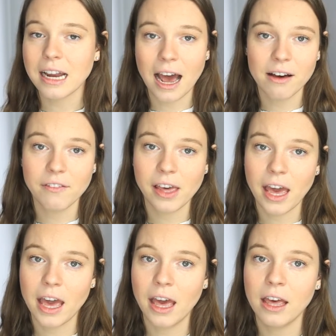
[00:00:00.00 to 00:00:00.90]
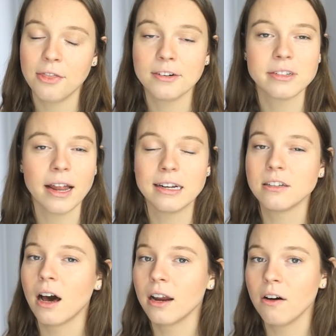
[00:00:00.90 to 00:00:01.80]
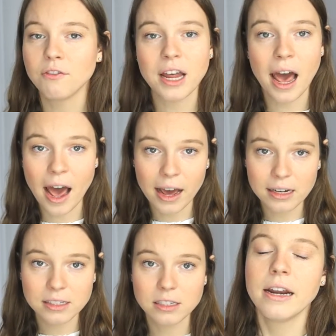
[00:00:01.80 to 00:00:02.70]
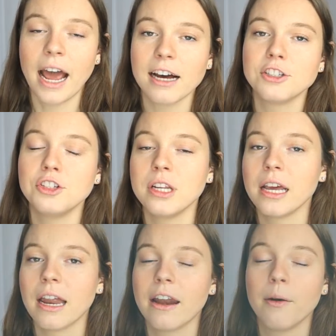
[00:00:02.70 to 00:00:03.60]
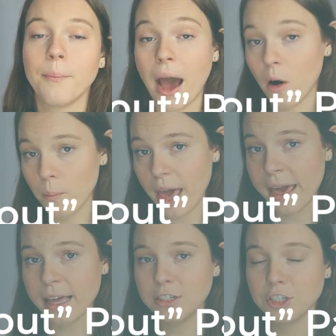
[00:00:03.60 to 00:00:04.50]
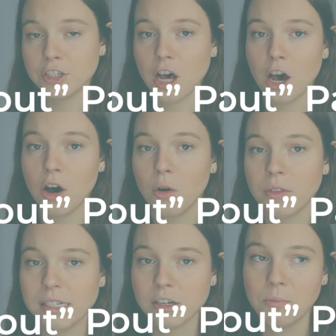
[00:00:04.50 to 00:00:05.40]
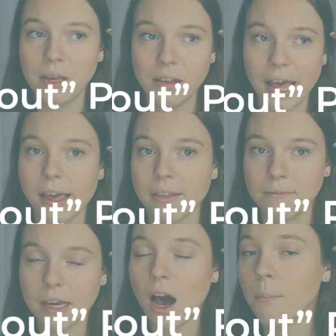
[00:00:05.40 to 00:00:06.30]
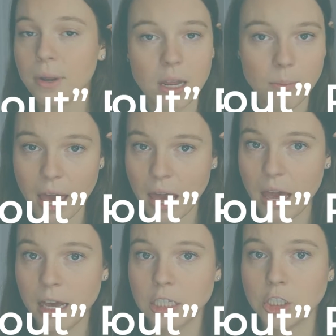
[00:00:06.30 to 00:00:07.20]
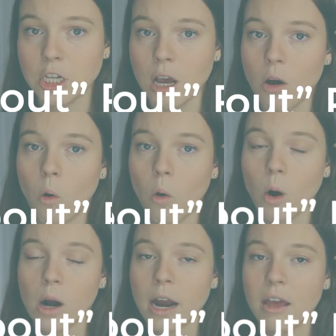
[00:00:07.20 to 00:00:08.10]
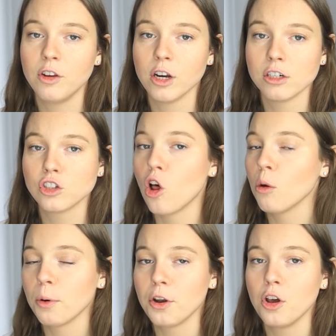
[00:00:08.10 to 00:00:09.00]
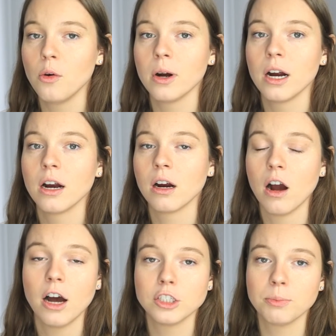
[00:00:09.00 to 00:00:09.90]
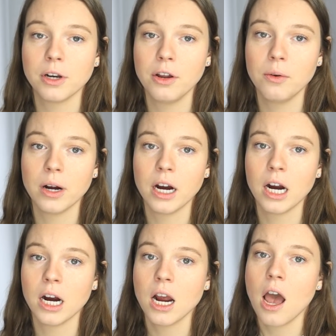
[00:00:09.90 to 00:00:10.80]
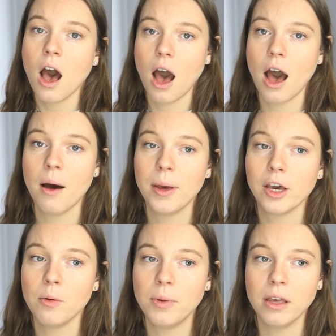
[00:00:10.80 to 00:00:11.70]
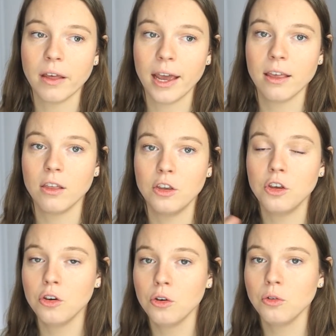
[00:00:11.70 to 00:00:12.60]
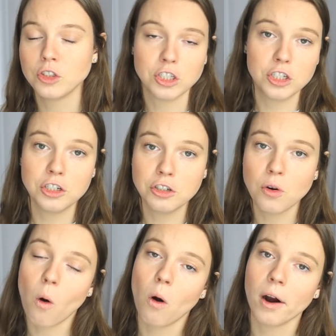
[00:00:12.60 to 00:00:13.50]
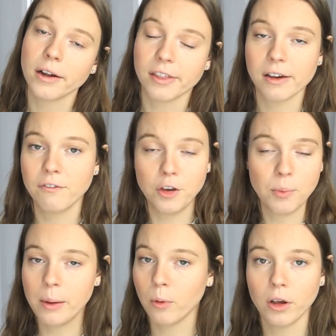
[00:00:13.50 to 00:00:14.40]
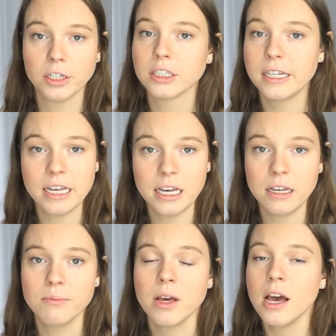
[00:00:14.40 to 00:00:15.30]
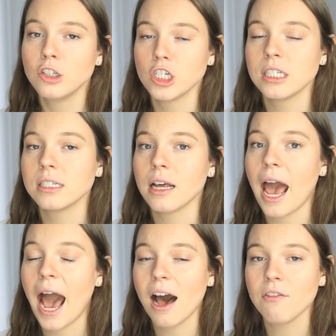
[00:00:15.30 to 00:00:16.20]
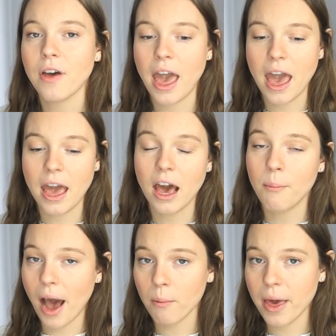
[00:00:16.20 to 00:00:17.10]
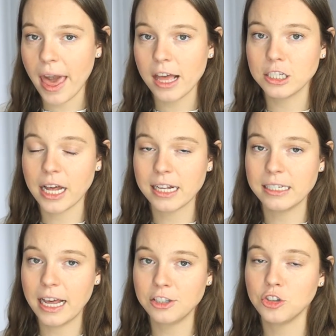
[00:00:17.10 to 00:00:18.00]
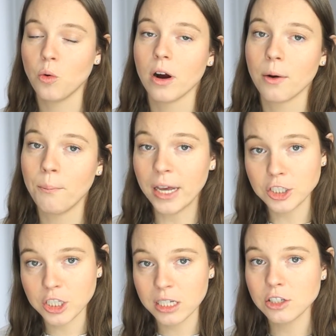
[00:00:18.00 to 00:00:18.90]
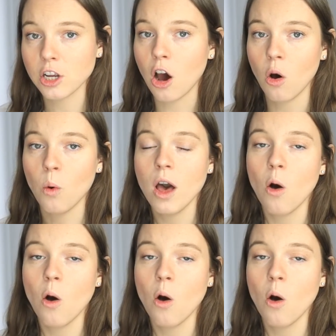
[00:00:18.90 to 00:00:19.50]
navigate, there's not a ton of text. Next, you need an about page. So this could be like the company page, or you're a solopreneur or entrepreneur, it could be like just you or the few people on your team. Just have a about page that states your mission, so